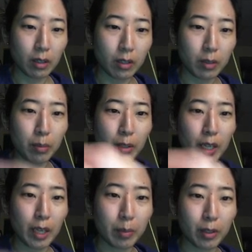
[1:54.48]
Let's put a
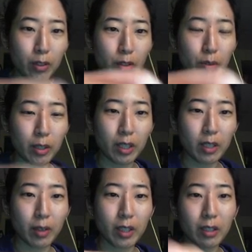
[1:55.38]
happy little tree,
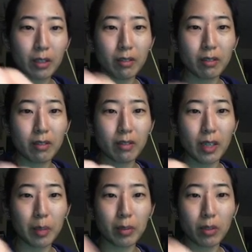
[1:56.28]
right?
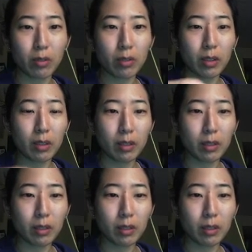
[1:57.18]
Happy little tree.